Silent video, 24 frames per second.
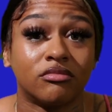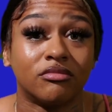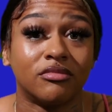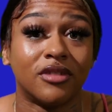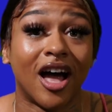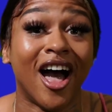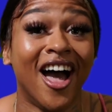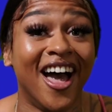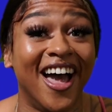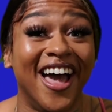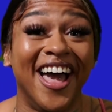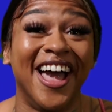
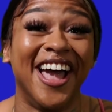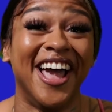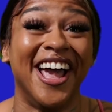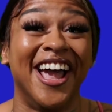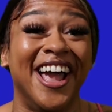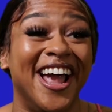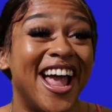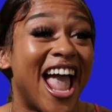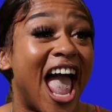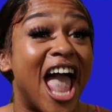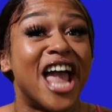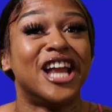
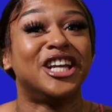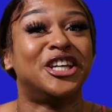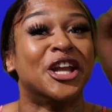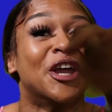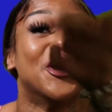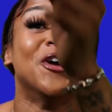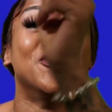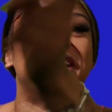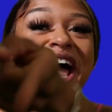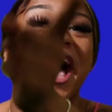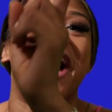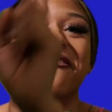
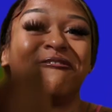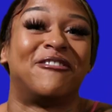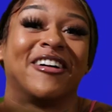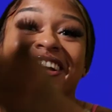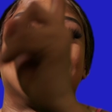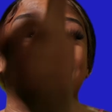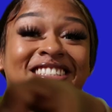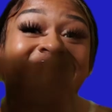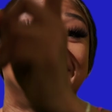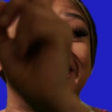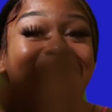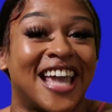Do not
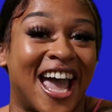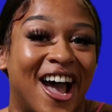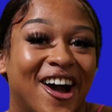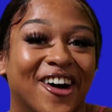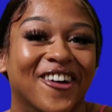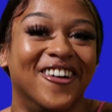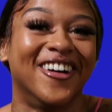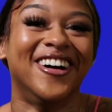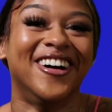fucking sneak out.